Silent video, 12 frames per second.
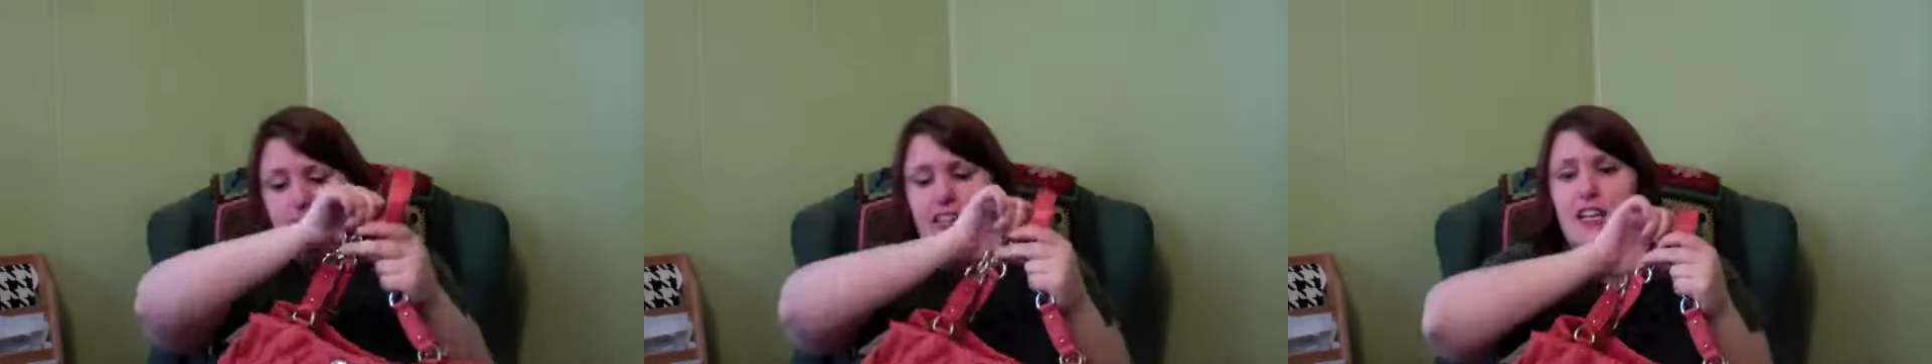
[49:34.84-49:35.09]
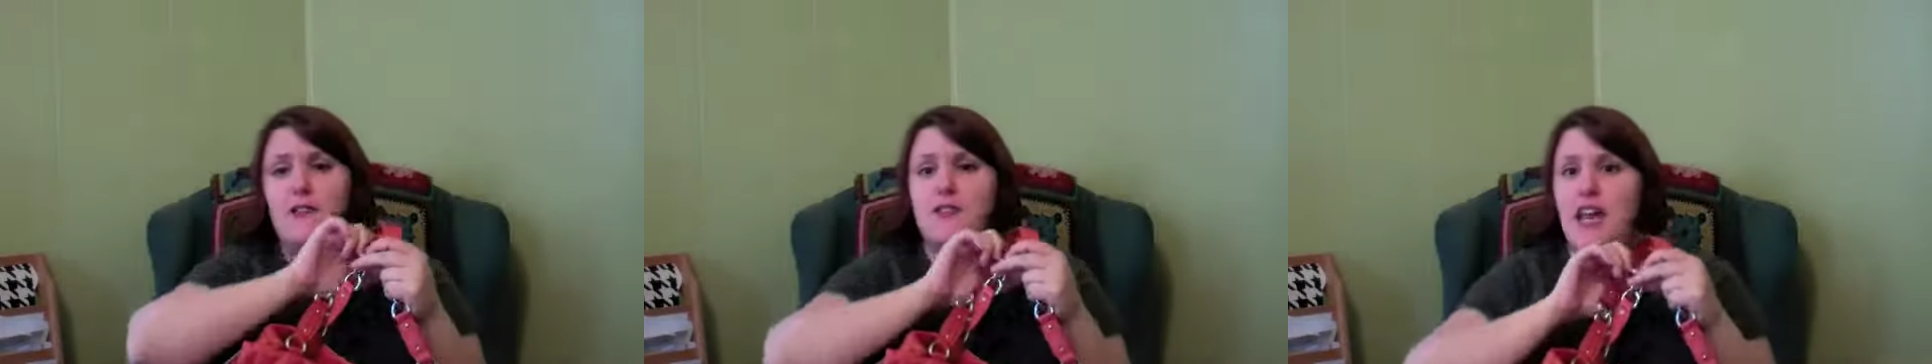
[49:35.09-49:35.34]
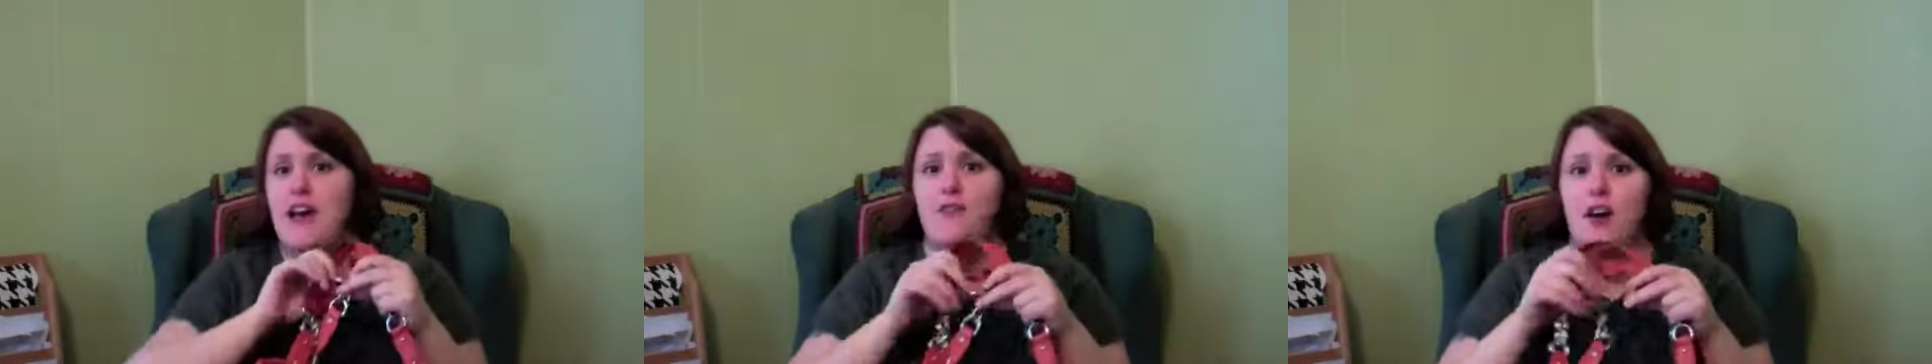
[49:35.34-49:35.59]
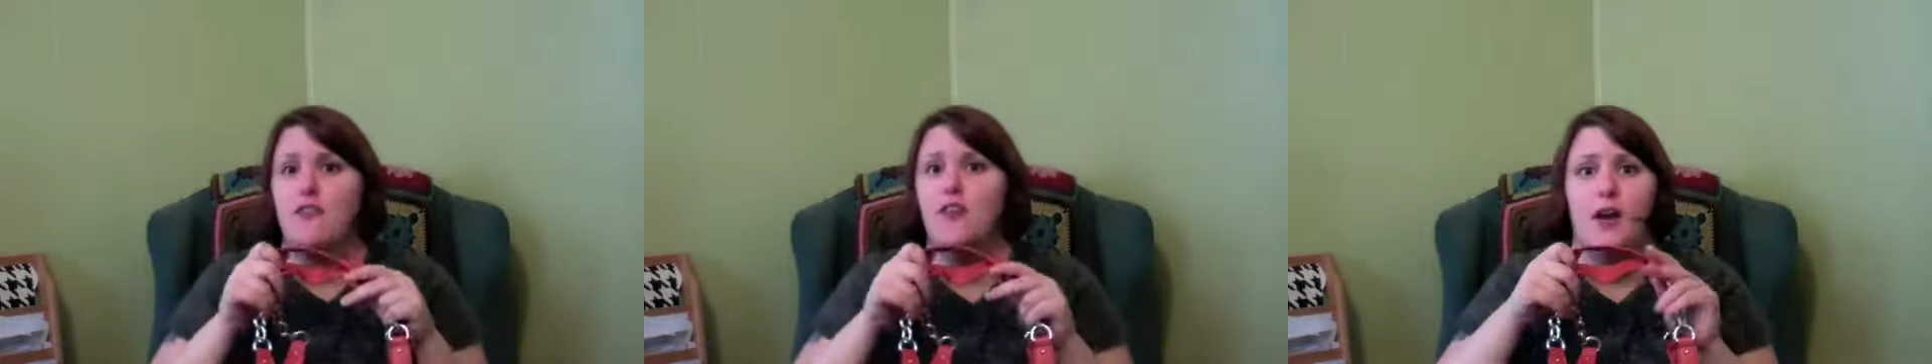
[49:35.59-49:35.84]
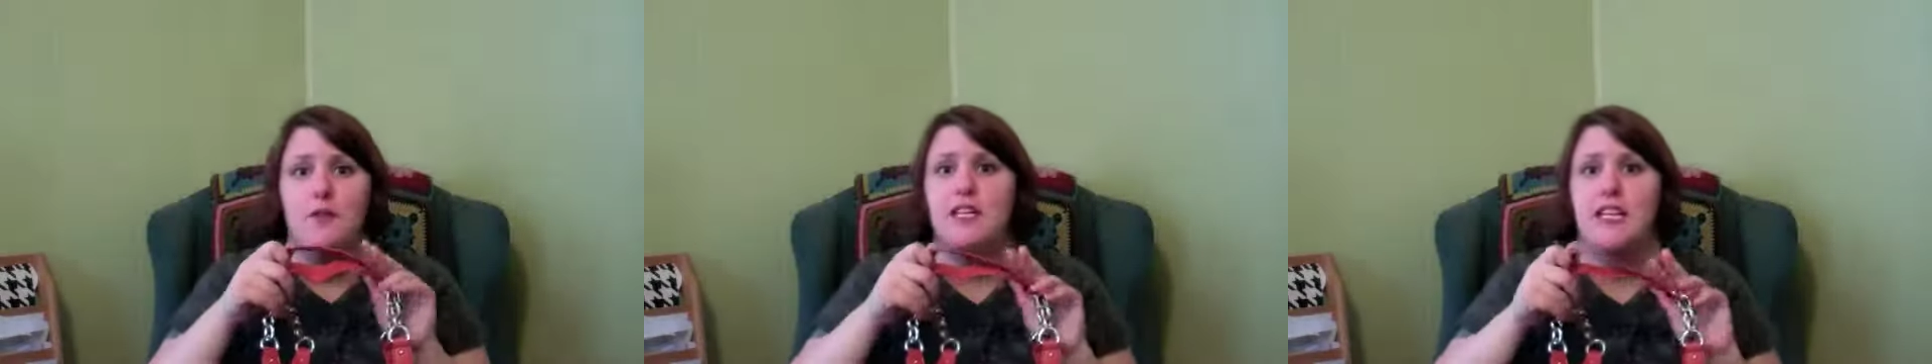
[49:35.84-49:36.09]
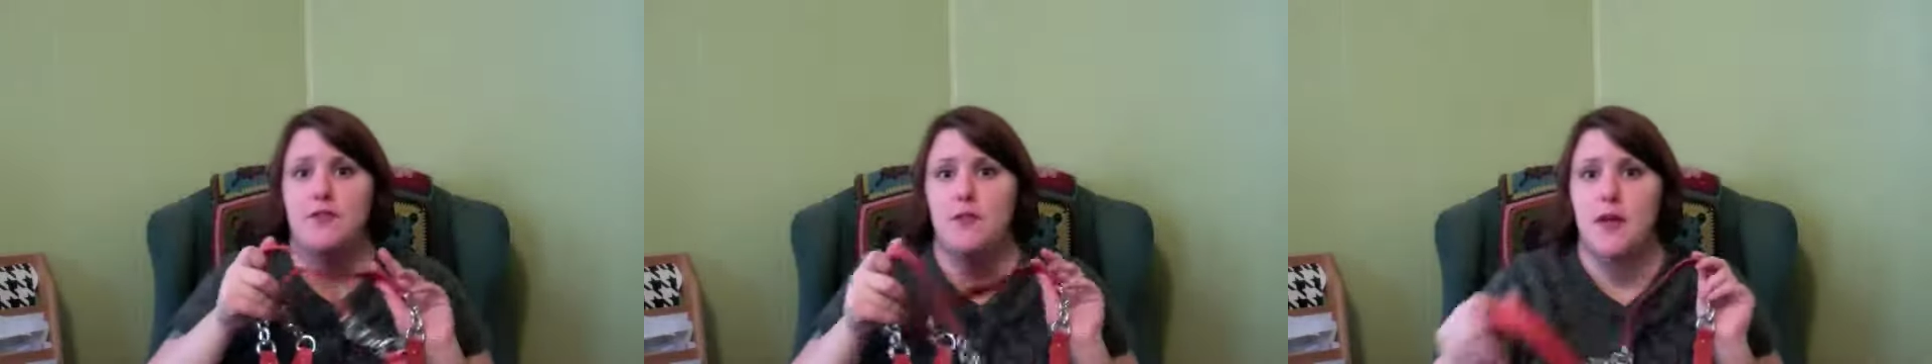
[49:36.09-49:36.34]
And it was half off. I would
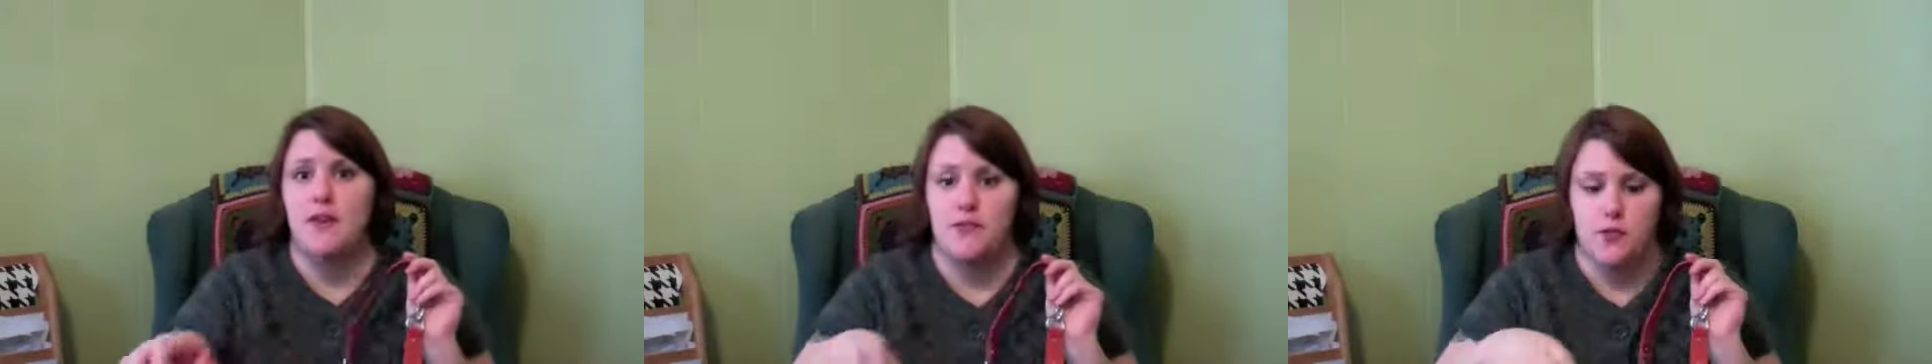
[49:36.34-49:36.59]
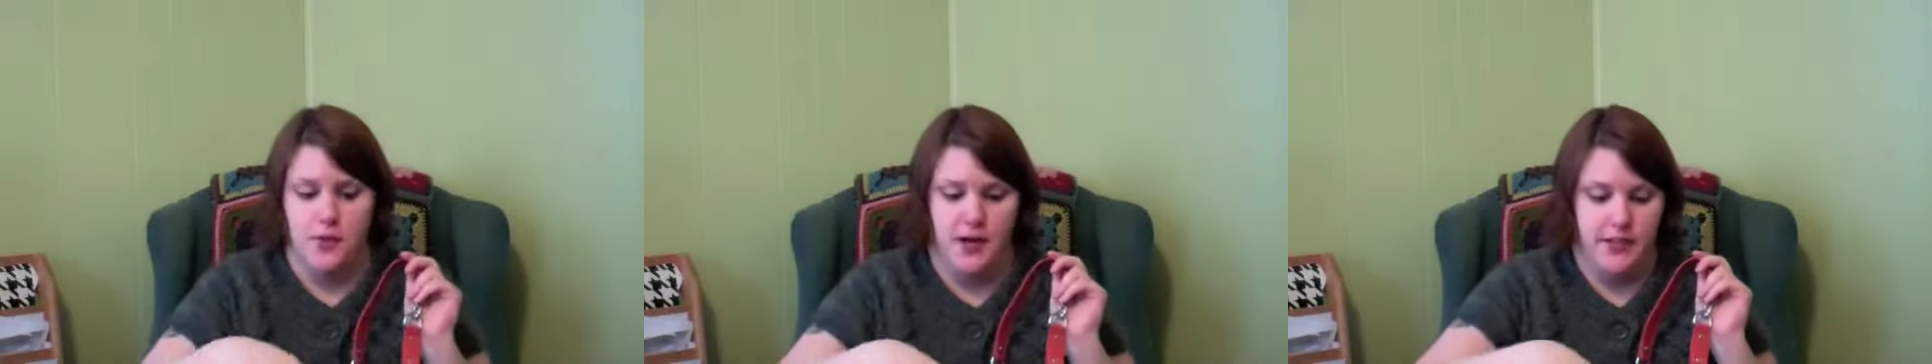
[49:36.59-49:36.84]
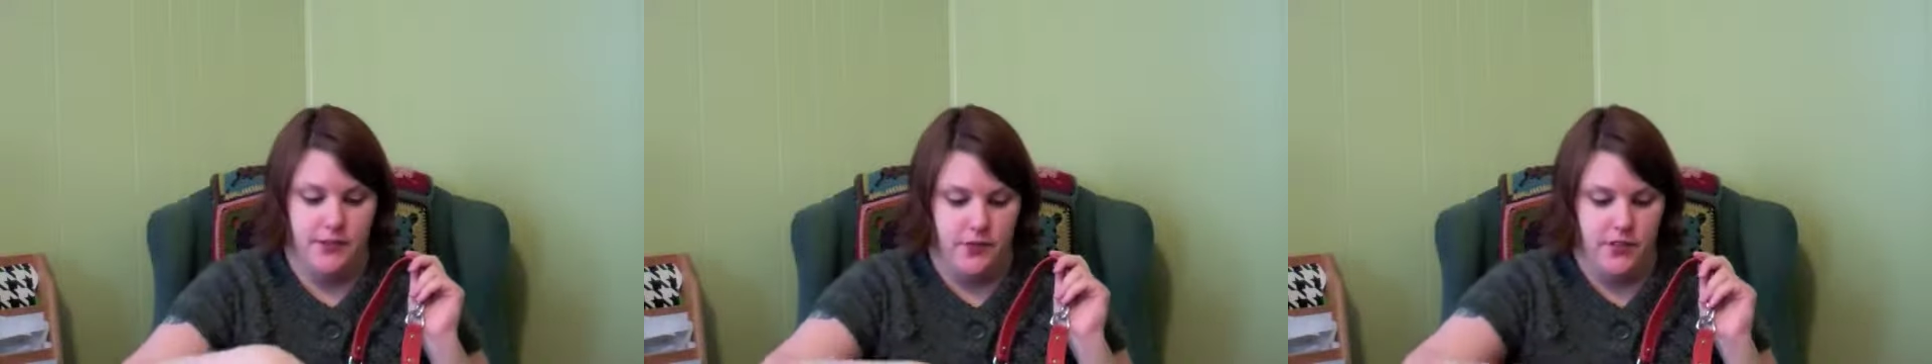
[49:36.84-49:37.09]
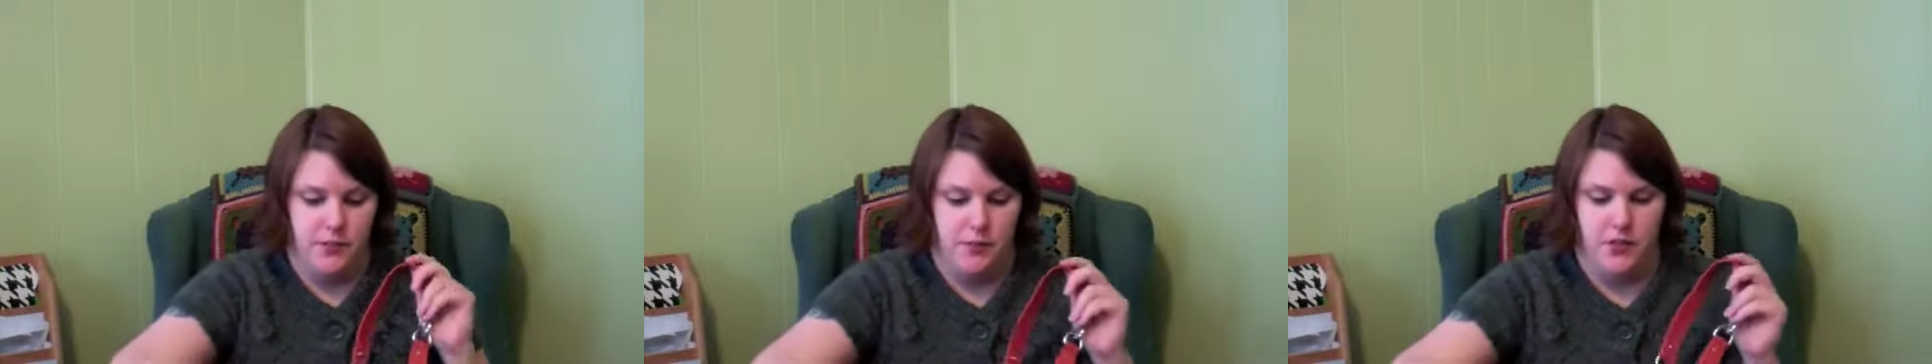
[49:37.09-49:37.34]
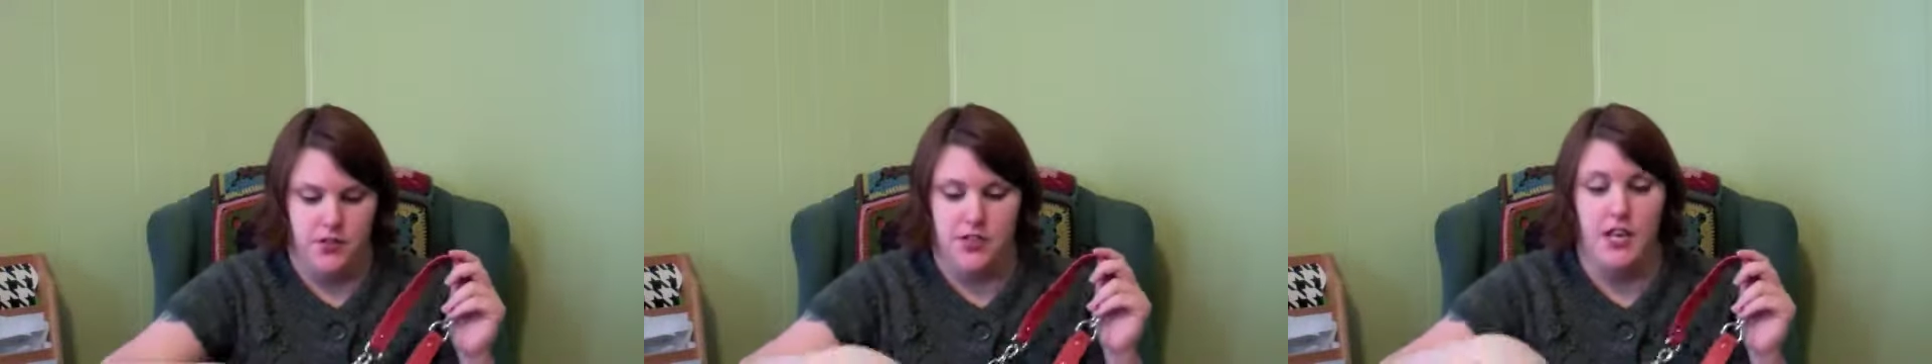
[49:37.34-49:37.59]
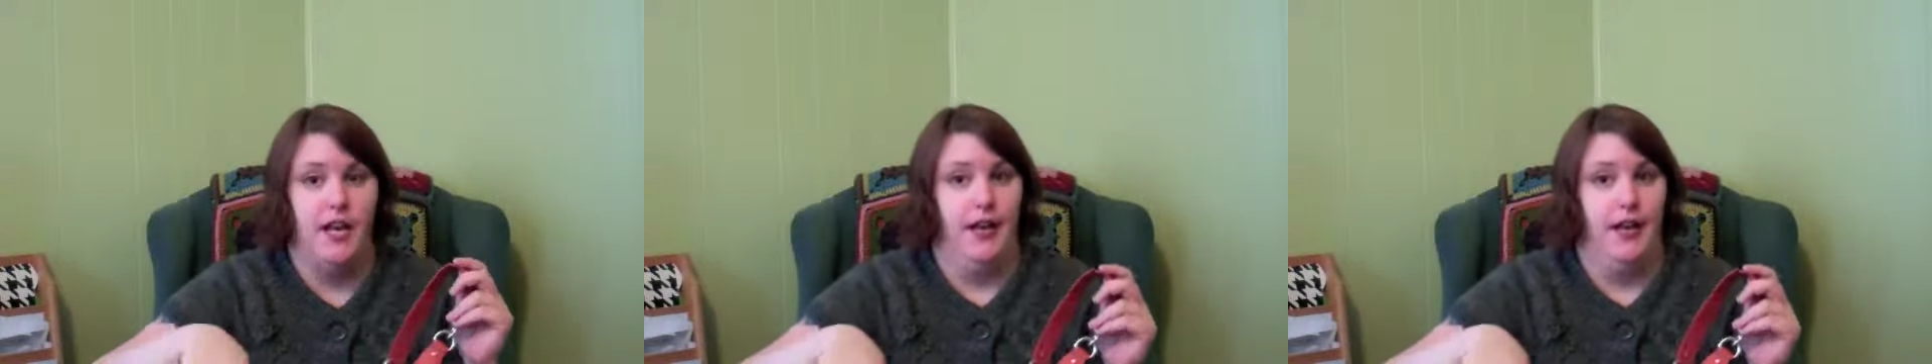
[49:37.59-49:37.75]
never pay full price for this purse.